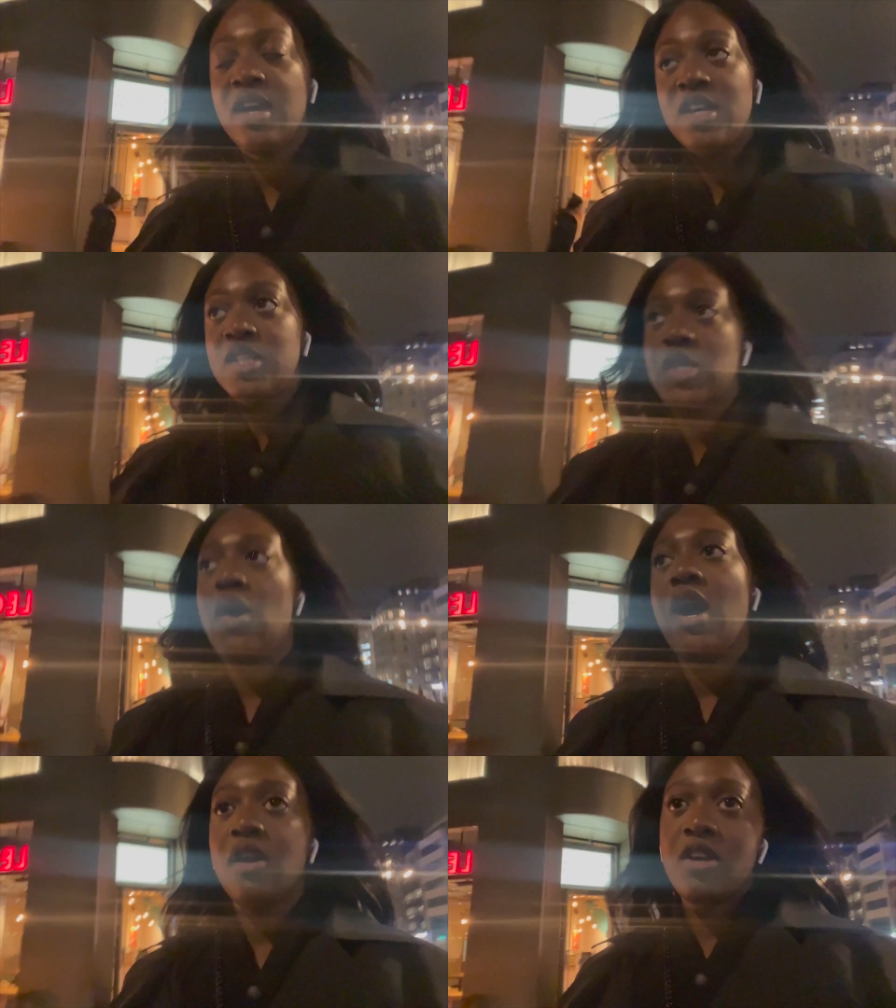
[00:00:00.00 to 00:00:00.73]
So
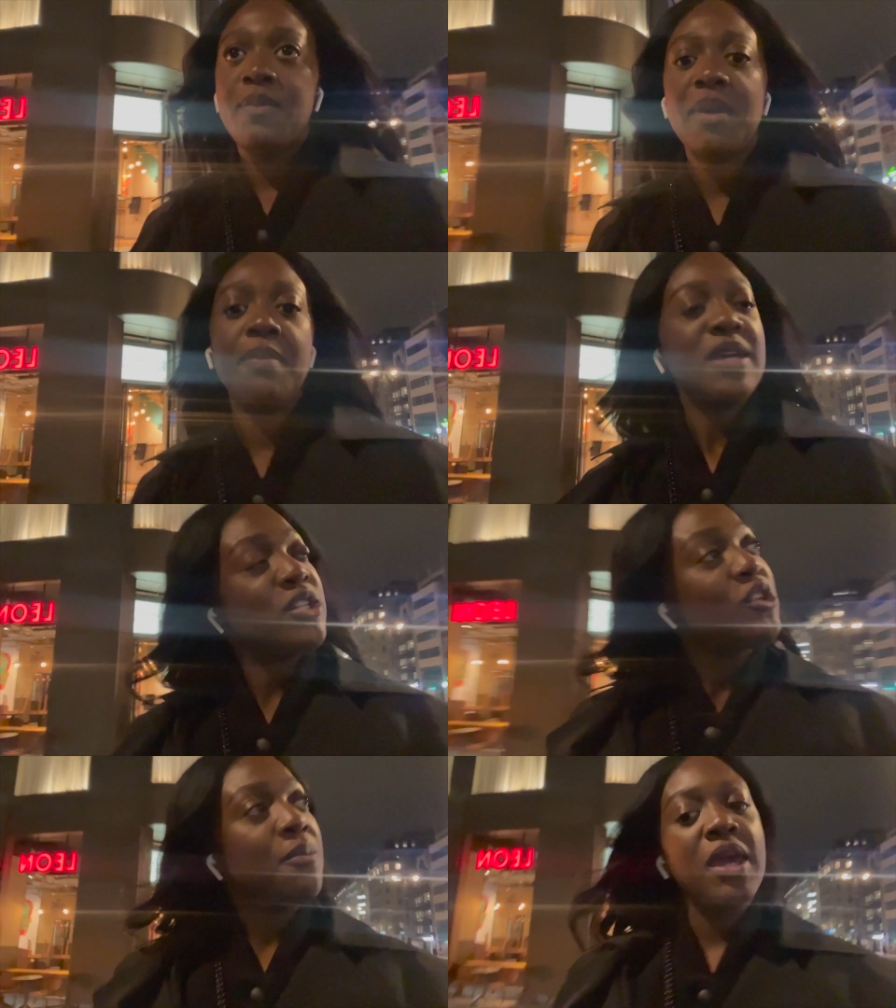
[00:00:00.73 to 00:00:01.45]
I'm going to be
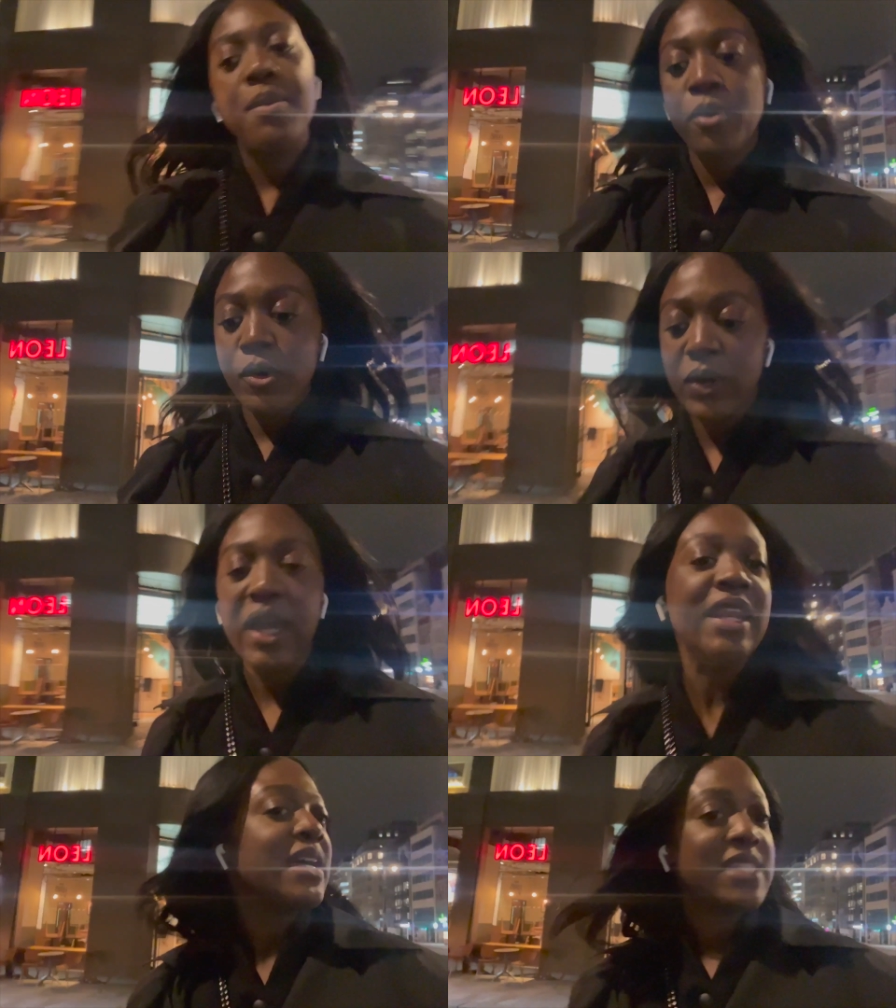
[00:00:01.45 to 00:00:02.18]
messaging people and
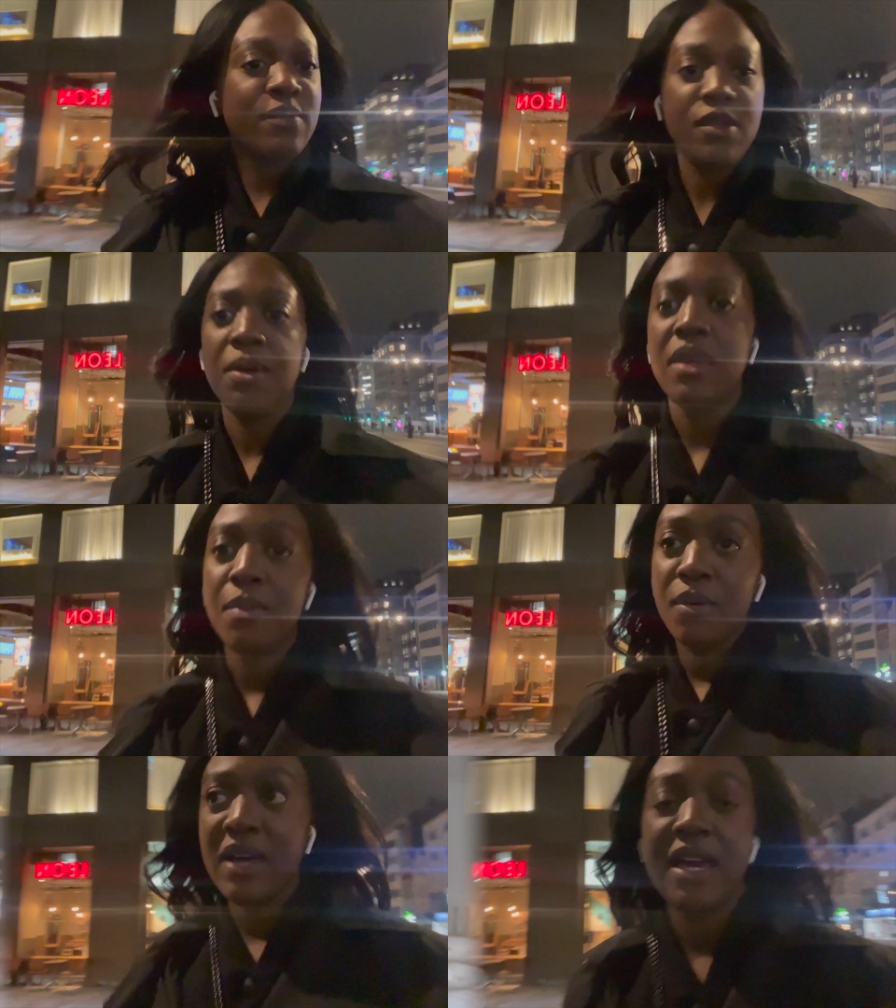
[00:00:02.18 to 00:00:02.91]
connecting with
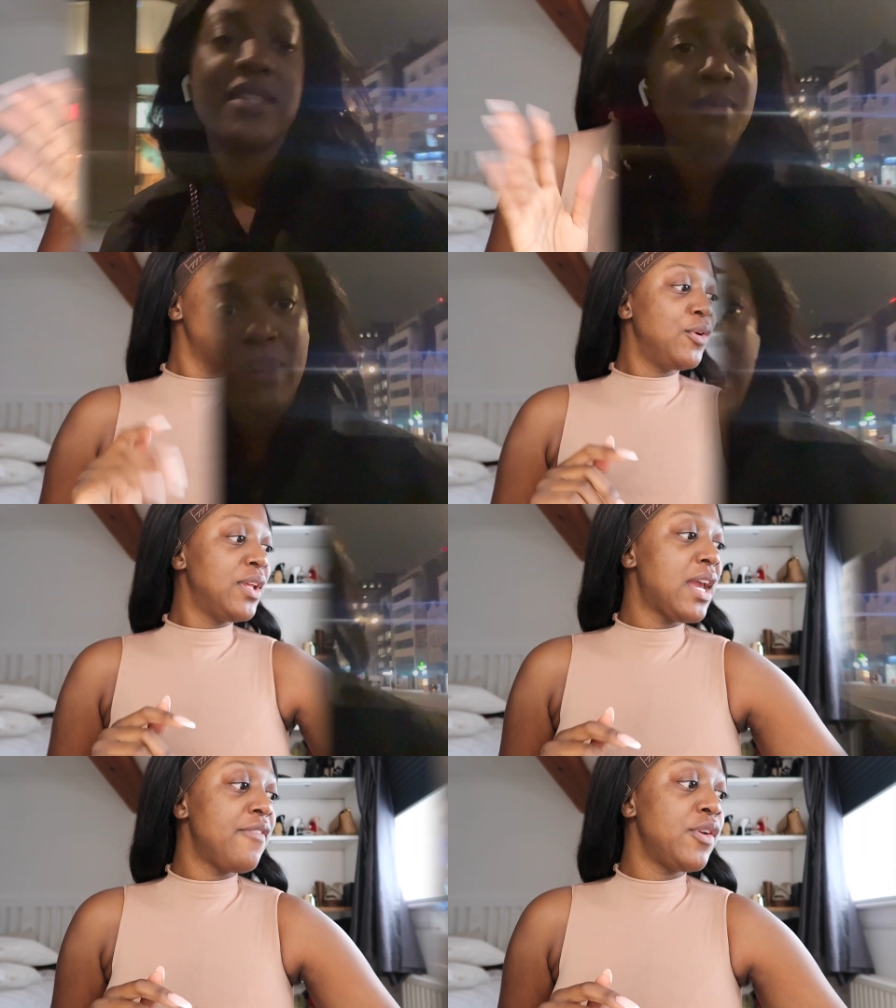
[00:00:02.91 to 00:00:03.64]
people. That is the Good
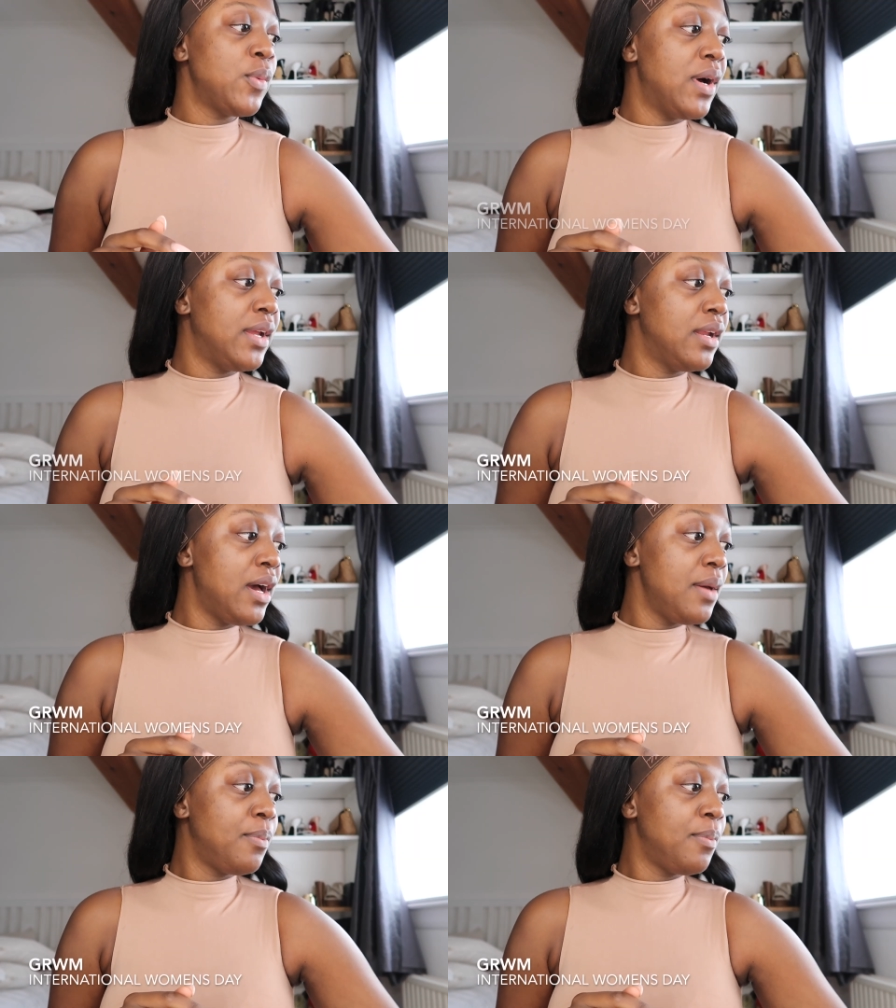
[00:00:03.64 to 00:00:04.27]
morning, everyone. I